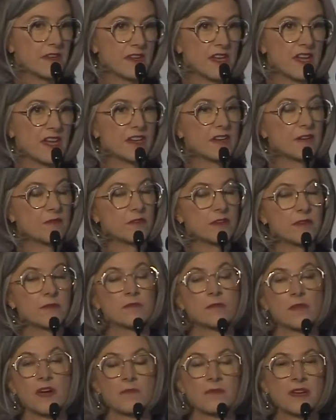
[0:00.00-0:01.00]
And uh,
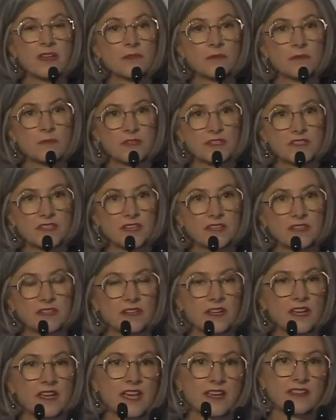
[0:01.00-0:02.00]
my mother, in
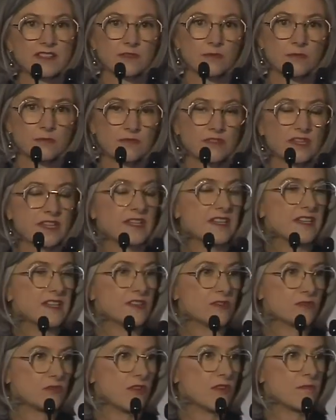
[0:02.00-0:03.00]
particular, has a really
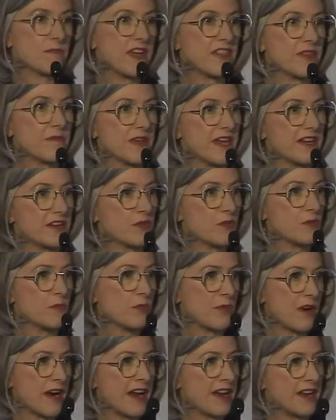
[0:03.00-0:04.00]
strong mathematical
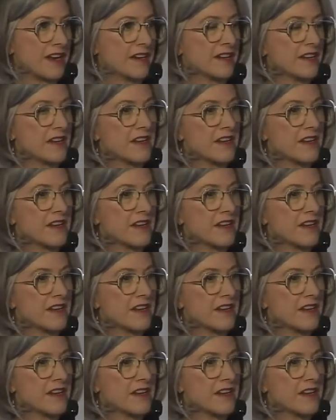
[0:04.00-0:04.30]
brain.